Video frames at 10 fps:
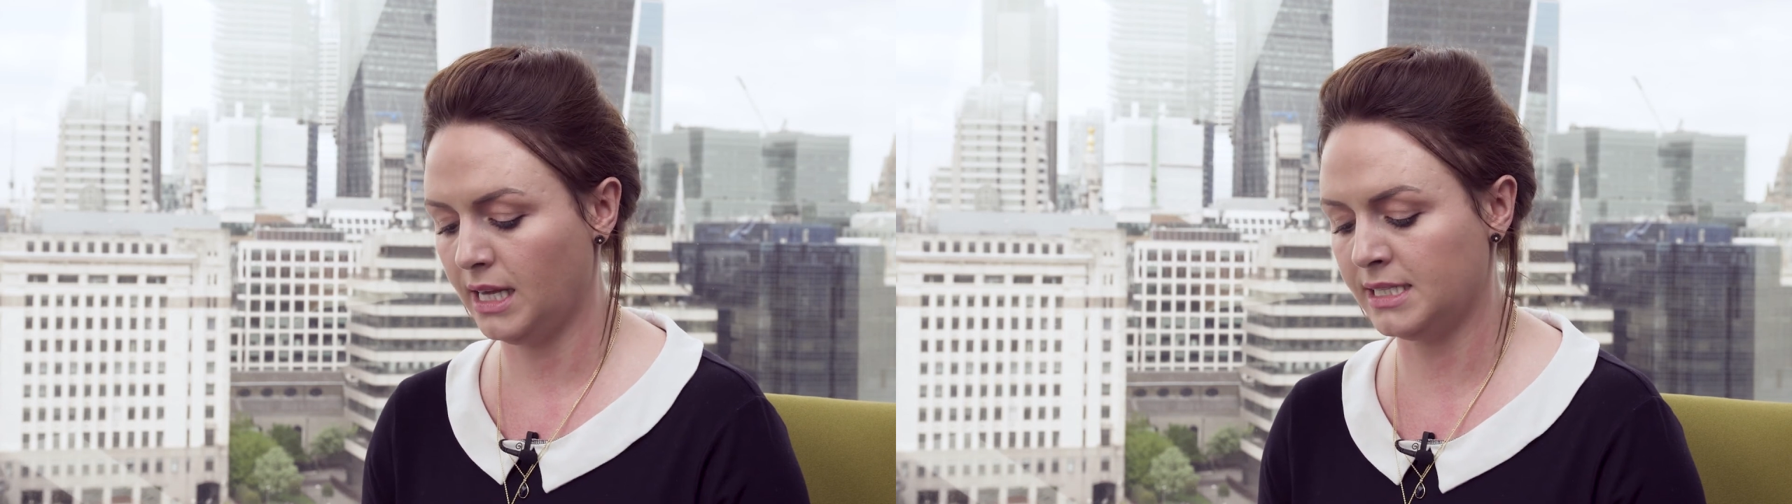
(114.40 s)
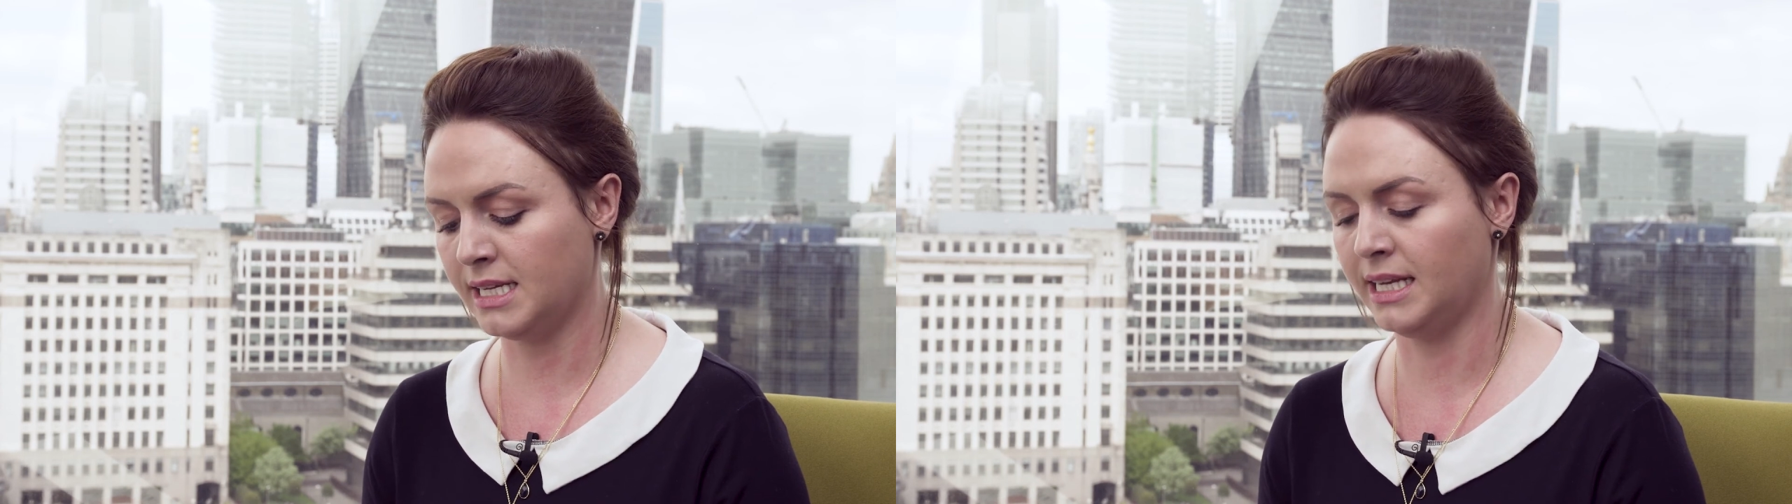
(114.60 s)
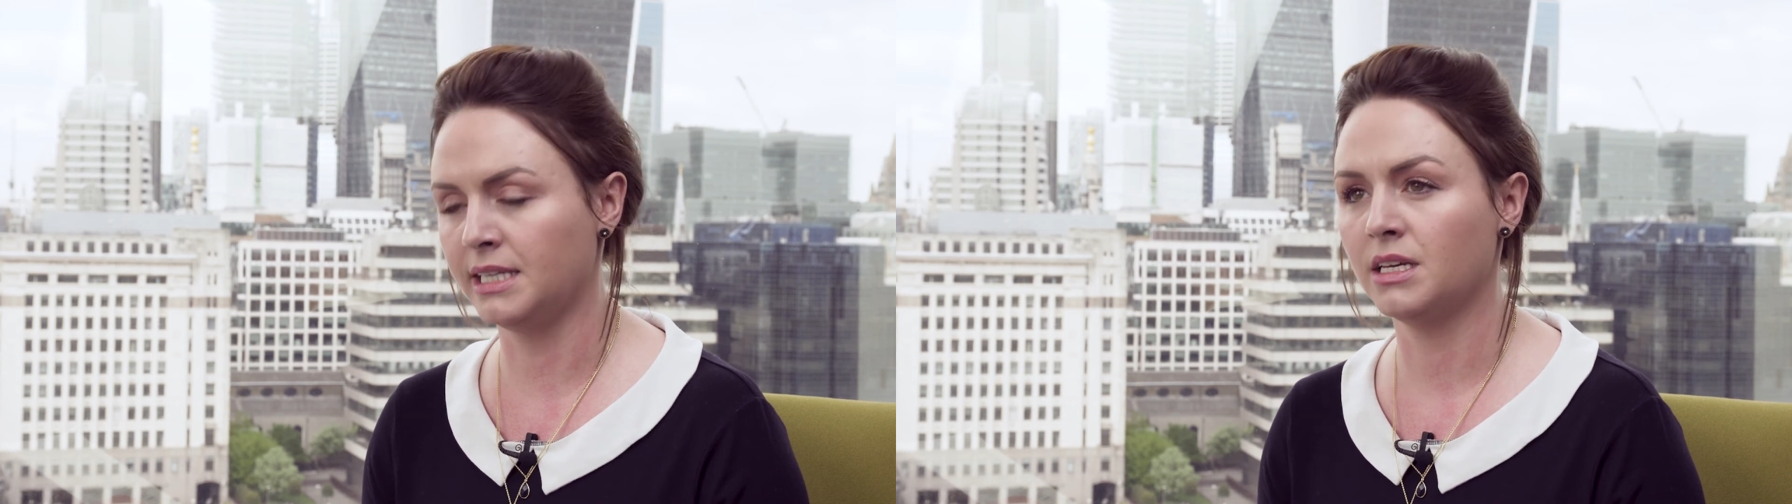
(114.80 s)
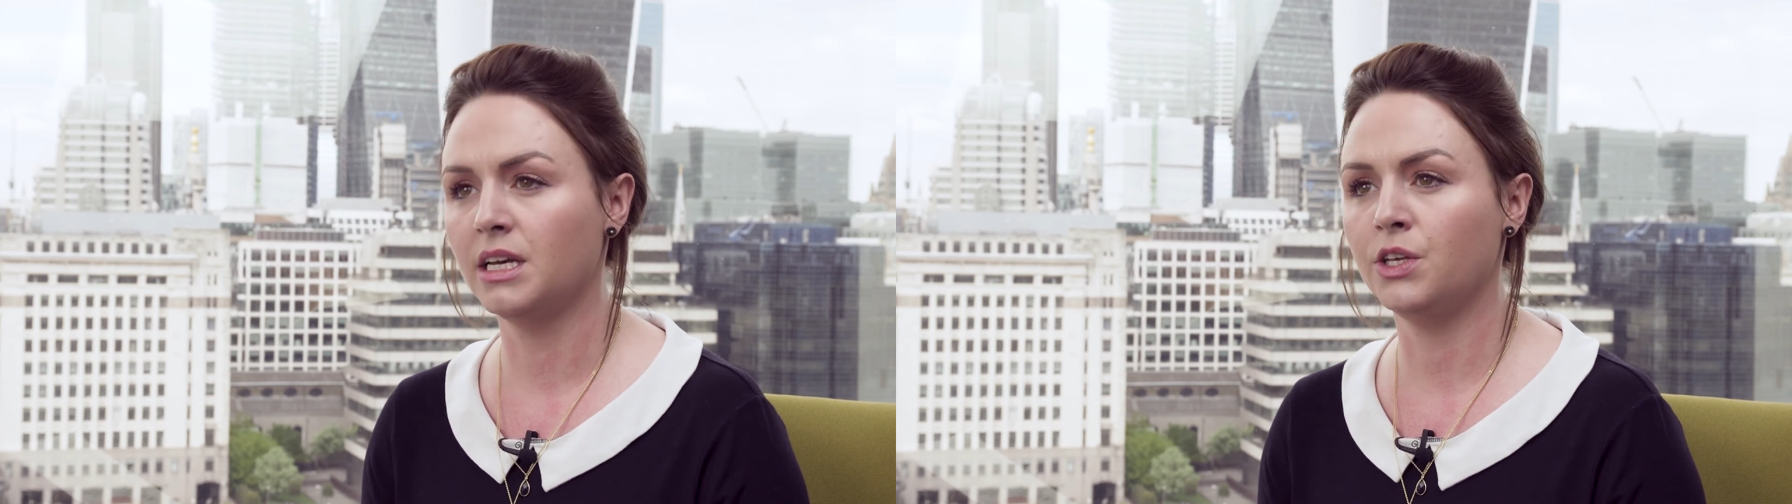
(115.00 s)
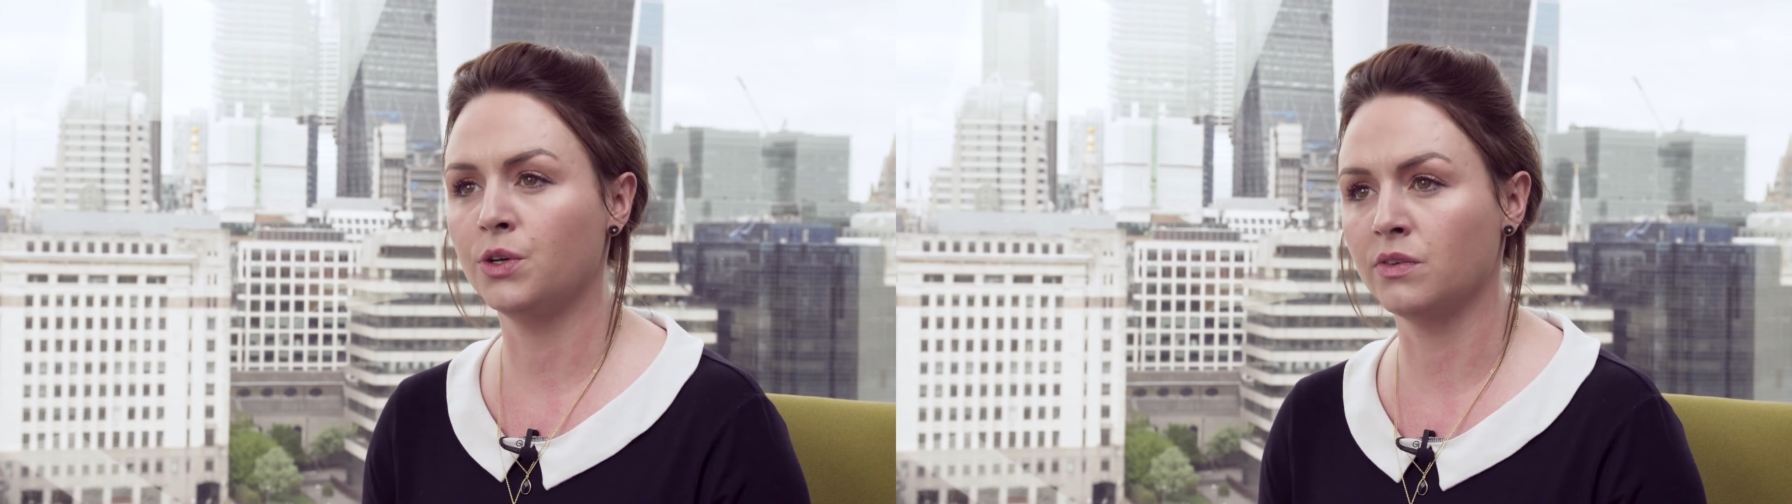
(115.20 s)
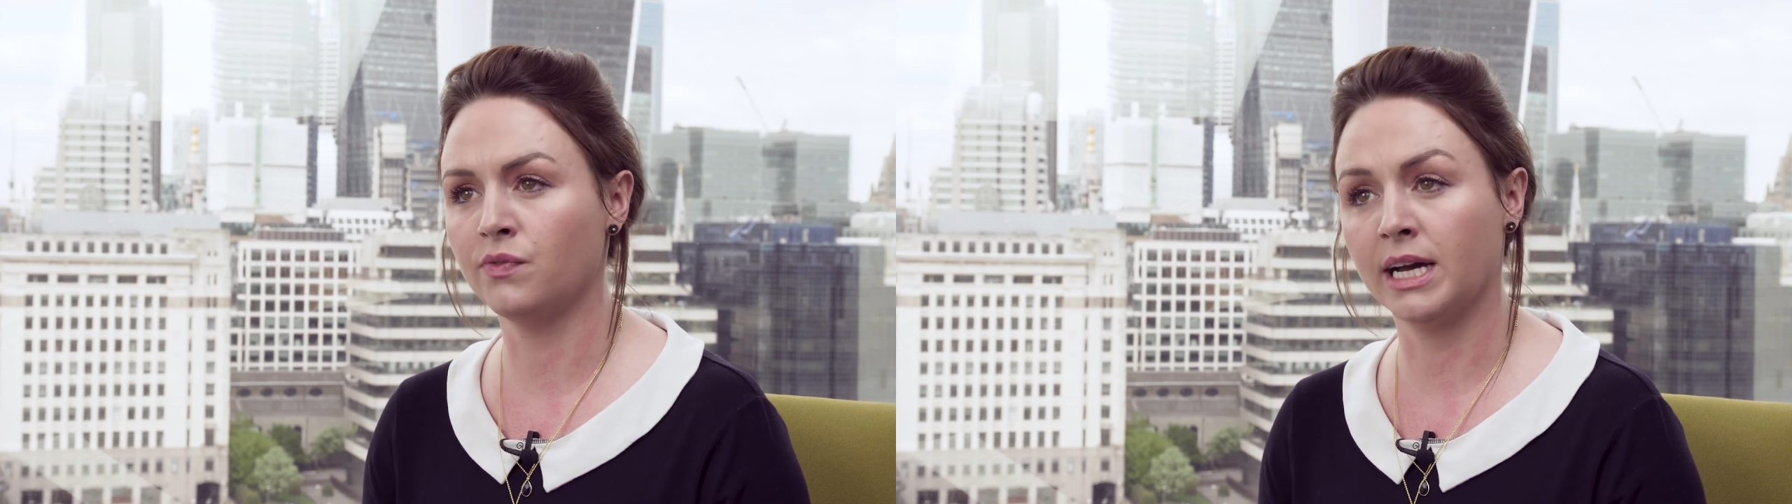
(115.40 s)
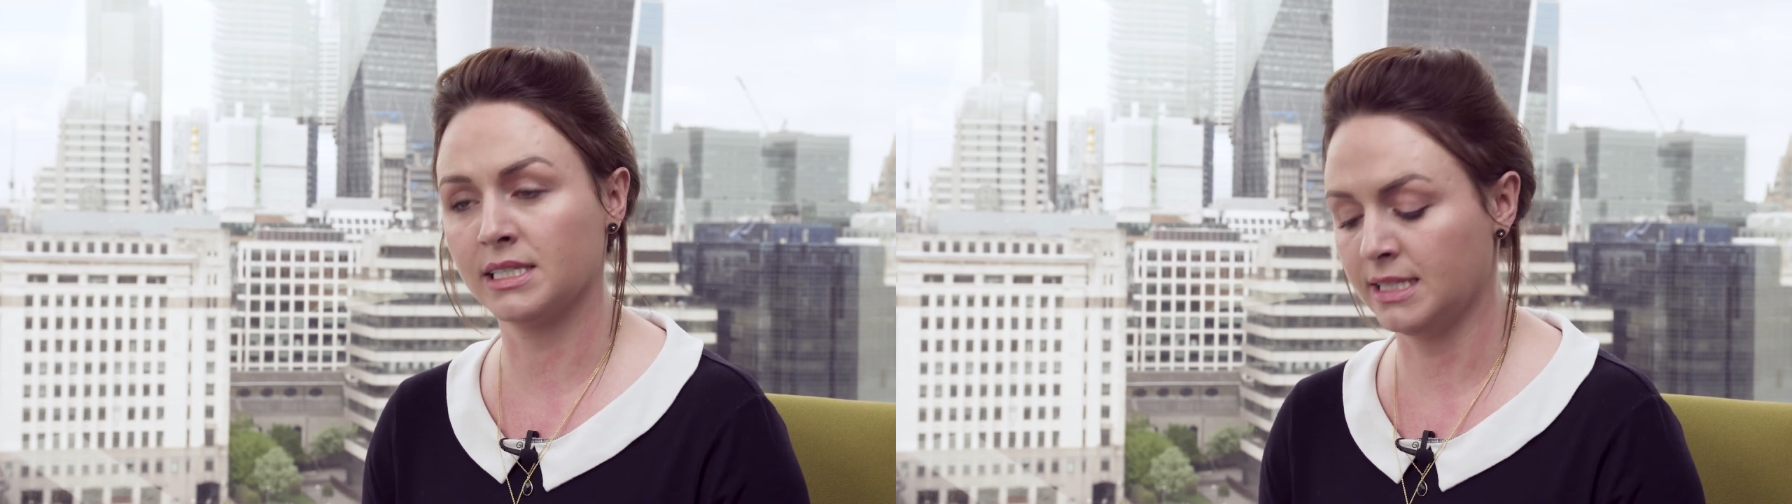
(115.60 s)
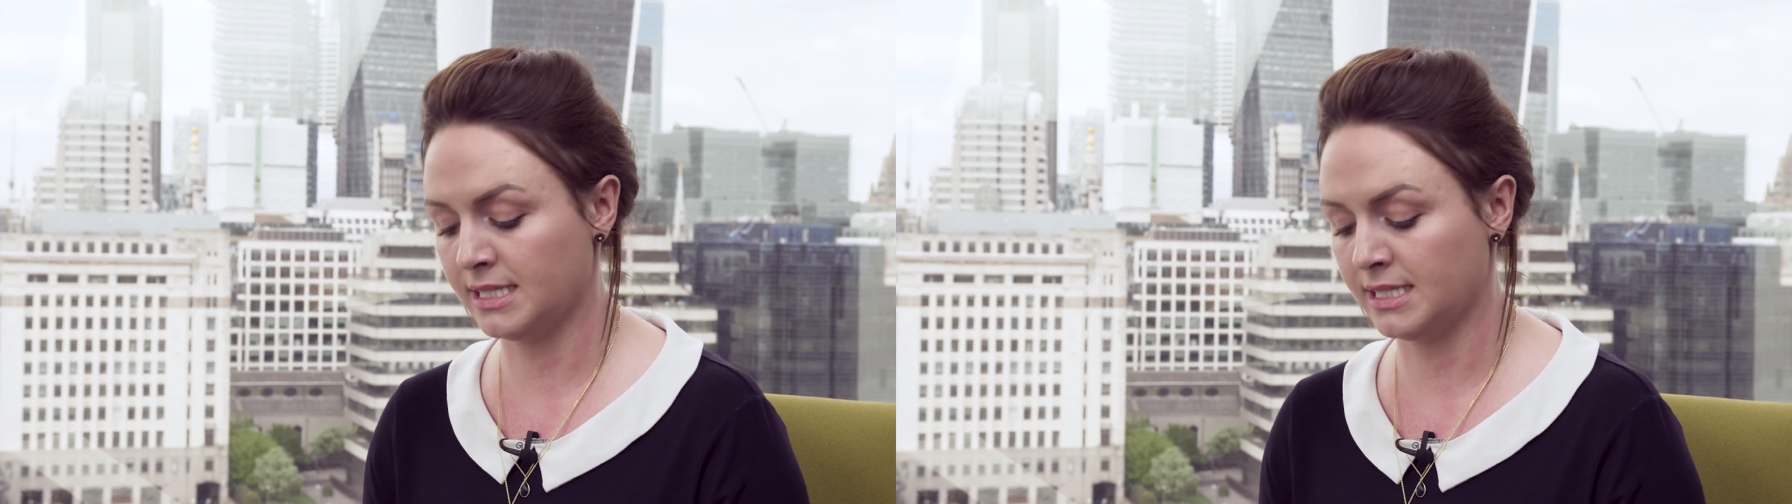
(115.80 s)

Indeed, you can factor